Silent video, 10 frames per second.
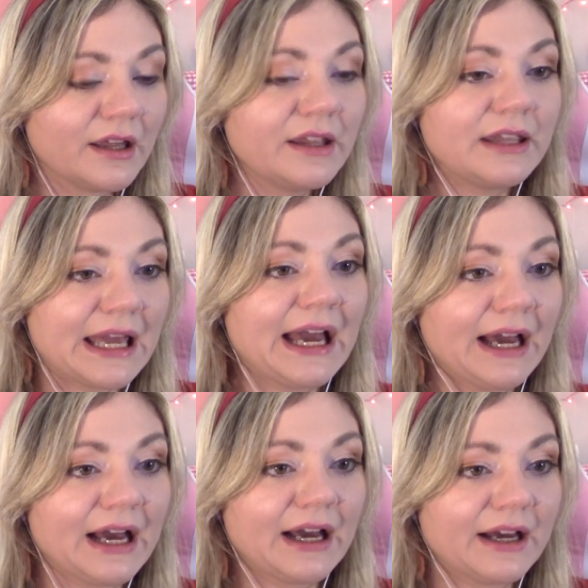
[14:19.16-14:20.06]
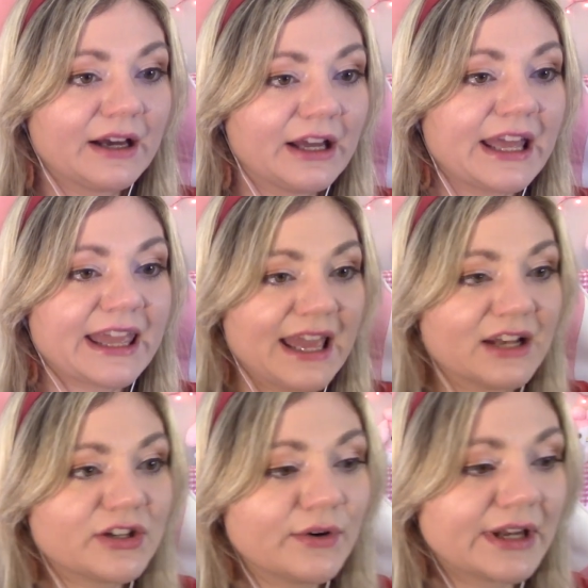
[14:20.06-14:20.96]
Yeah. It
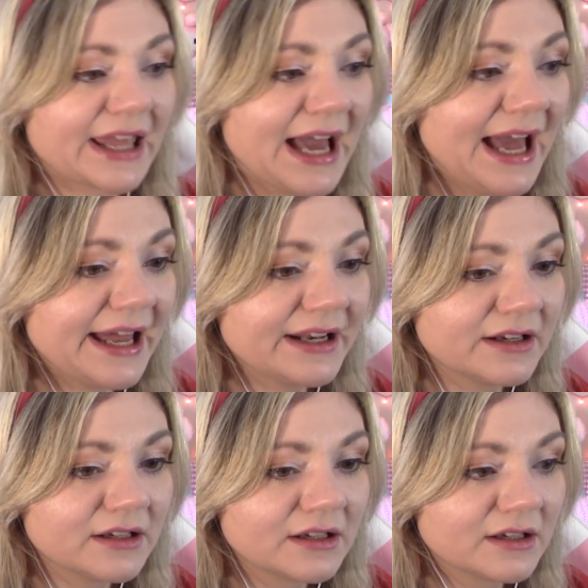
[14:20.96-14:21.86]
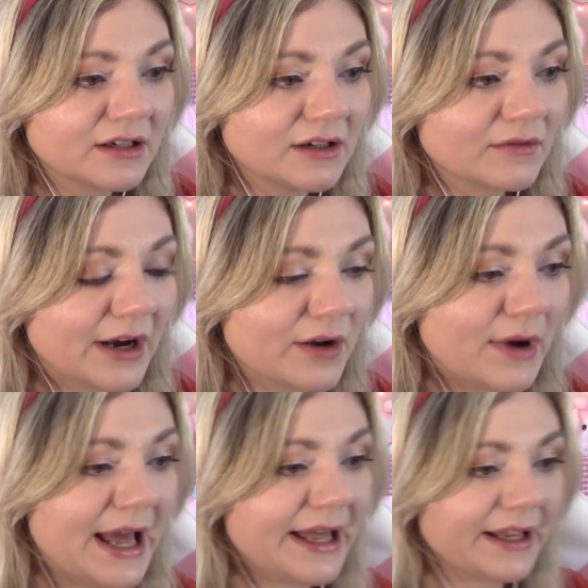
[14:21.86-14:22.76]
can't do it again. Right
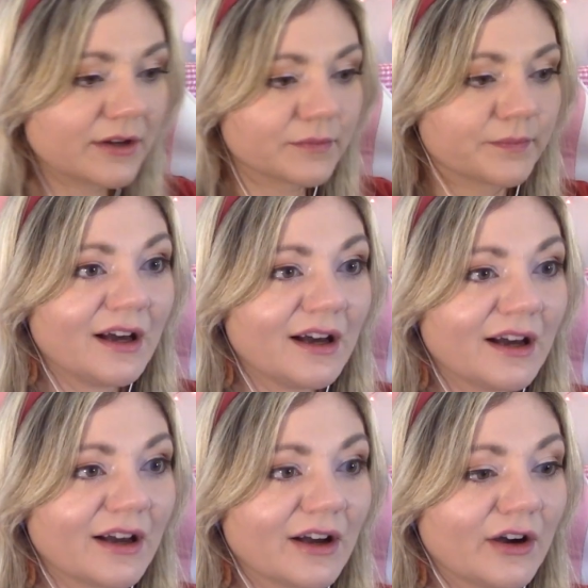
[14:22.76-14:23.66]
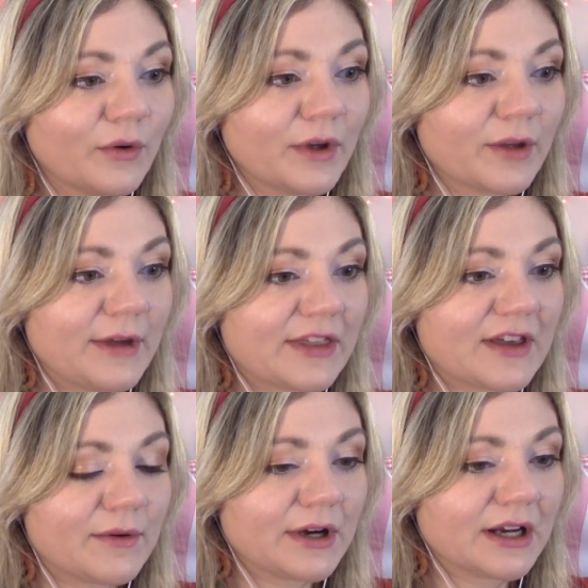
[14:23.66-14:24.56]
away. We can make
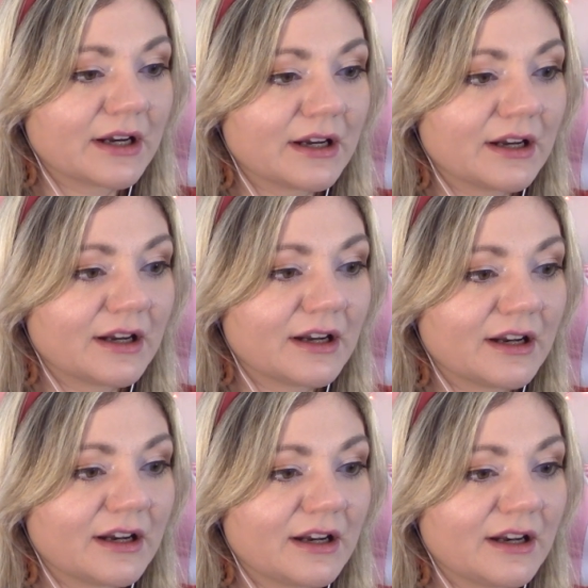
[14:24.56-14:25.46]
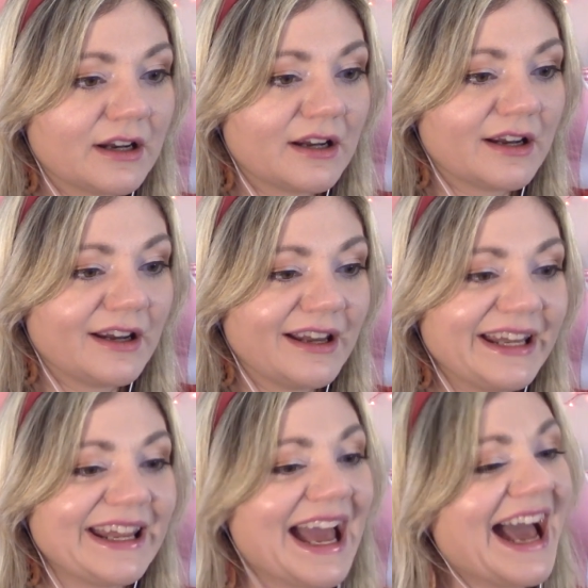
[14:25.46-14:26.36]
that work.
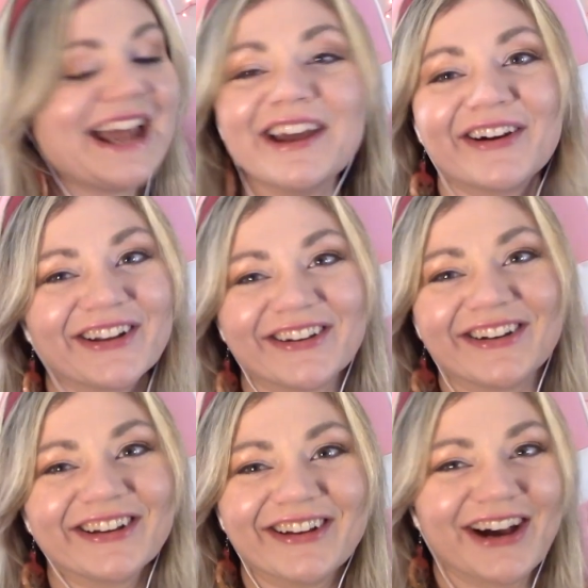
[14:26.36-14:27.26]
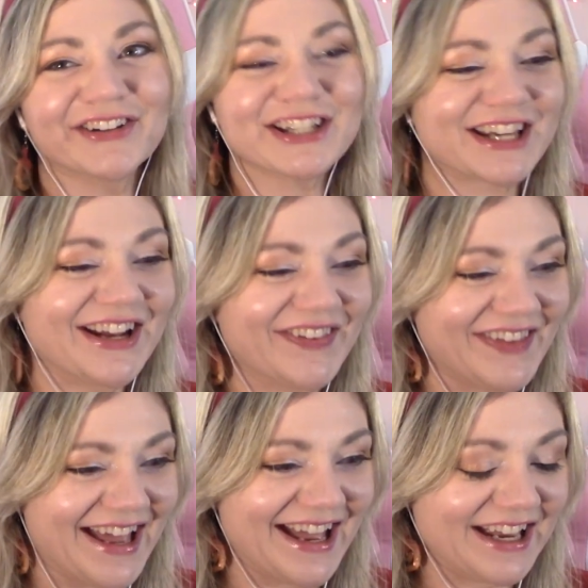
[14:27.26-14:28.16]
Yeah. No. I was just gonna
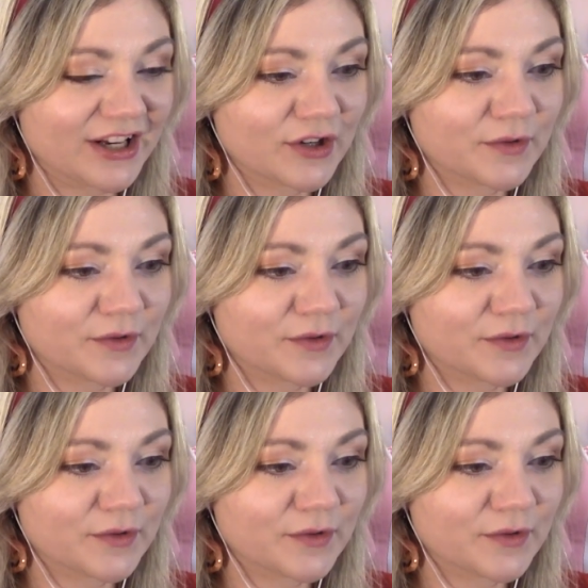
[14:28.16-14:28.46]
say...